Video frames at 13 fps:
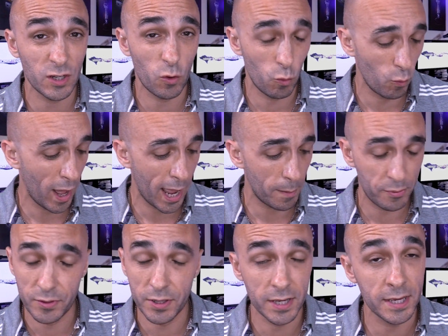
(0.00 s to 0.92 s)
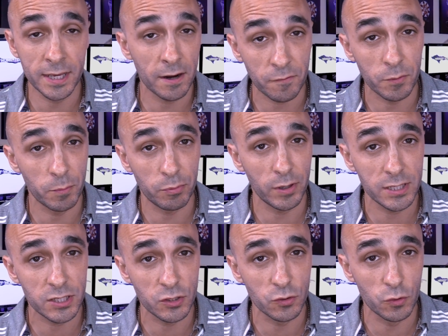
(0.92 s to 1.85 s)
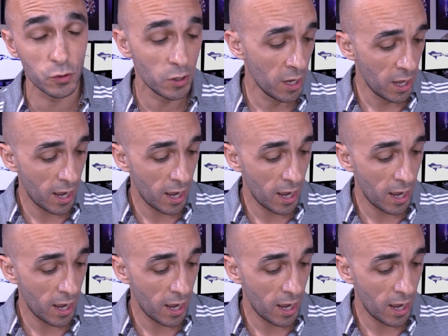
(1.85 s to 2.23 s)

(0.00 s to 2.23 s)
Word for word: cool app that you can get from the Play Store,